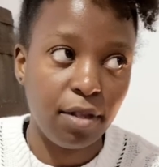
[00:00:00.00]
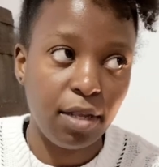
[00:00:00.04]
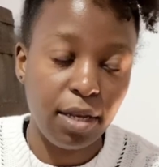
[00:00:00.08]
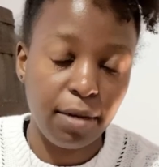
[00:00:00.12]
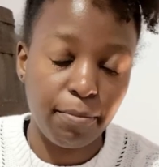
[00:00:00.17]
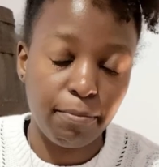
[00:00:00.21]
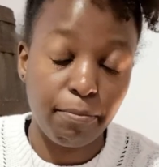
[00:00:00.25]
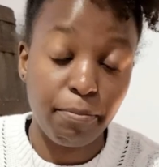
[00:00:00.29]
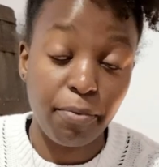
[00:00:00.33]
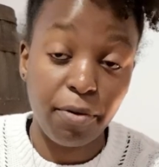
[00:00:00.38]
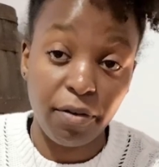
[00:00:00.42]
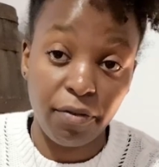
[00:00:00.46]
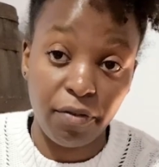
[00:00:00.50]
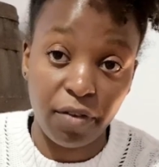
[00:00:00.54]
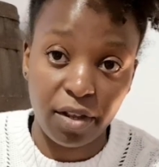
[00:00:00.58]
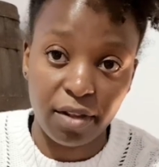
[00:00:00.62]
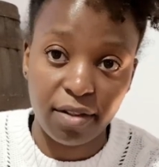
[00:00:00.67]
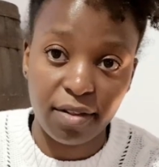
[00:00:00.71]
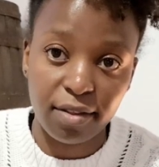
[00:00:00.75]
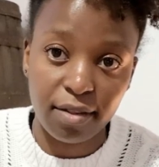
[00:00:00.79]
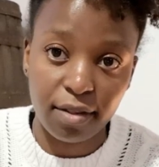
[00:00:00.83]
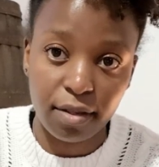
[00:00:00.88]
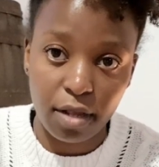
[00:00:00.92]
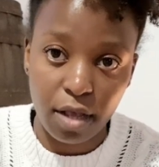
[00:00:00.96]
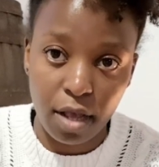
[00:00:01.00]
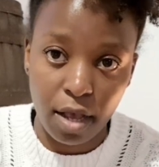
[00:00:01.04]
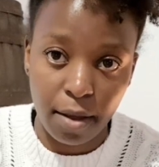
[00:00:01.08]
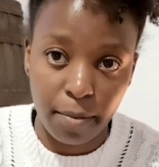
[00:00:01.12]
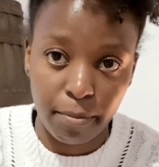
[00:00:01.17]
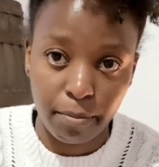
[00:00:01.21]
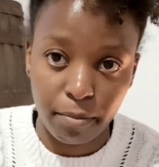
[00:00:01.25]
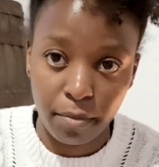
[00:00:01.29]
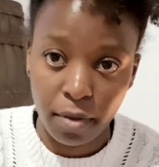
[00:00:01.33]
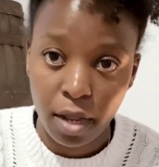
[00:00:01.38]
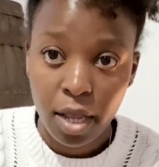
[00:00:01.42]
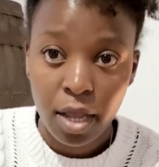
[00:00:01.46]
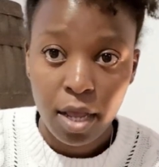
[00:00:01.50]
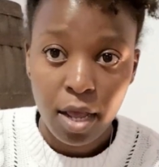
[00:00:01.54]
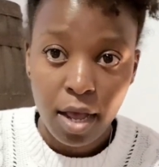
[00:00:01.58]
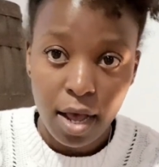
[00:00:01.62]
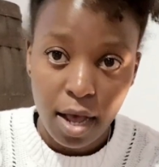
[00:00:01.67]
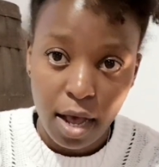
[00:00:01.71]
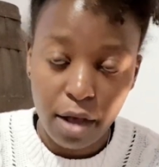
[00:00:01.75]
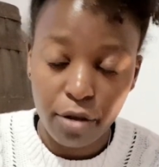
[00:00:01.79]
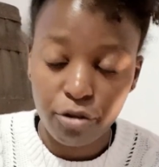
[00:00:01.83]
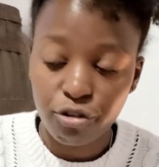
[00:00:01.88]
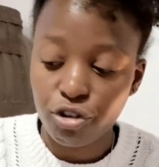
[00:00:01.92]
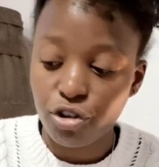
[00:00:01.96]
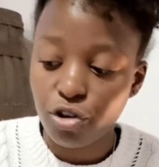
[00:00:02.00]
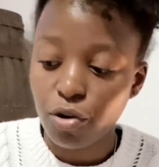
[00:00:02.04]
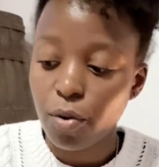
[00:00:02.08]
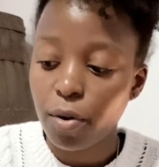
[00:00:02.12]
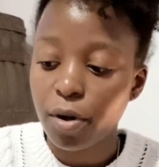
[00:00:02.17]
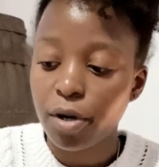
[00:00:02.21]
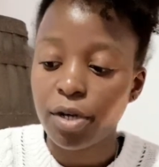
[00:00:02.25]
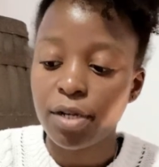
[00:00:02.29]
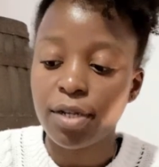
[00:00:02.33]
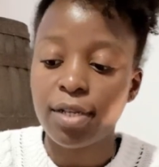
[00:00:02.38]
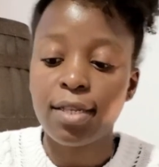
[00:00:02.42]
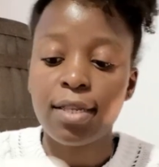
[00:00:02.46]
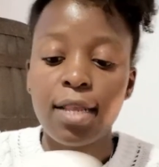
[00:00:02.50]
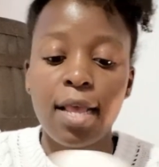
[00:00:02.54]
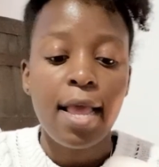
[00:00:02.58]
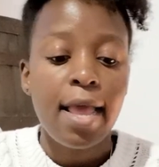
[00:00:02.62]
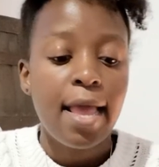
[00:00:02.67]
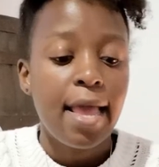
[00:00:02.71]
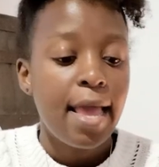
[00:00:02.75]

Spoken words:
in previous house tours.